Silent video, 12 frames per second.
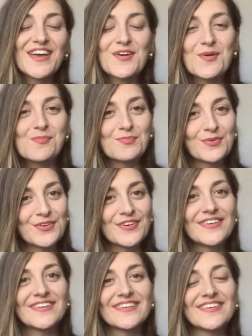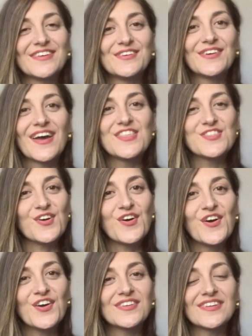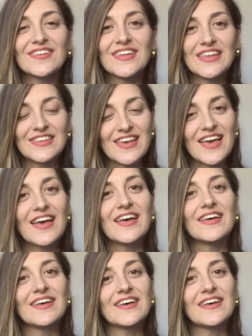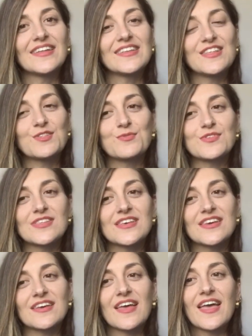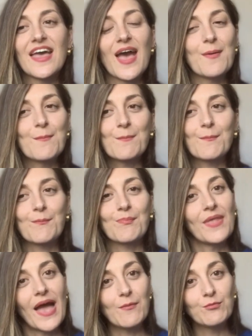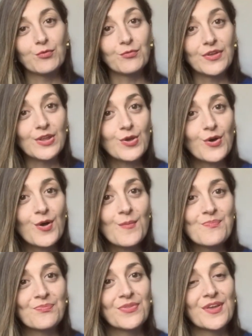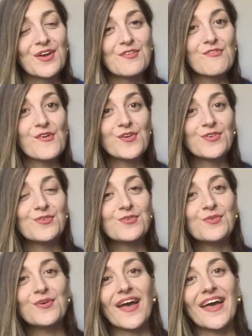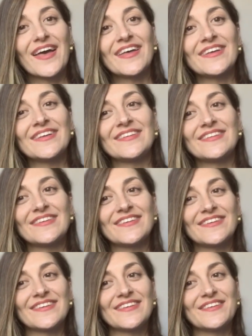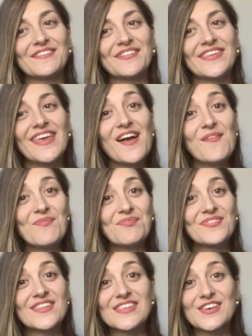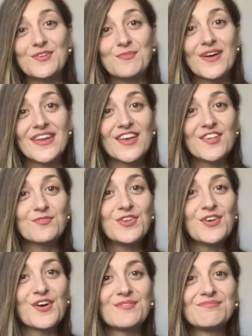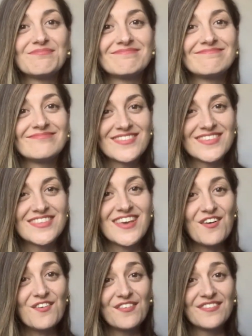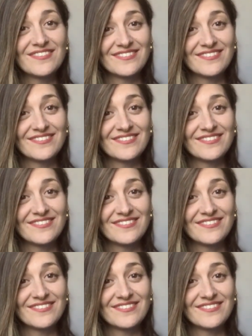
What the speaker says: I hope you enjoyed, and this was a helpful video for you, and yeah, see you on my next video. Ciao.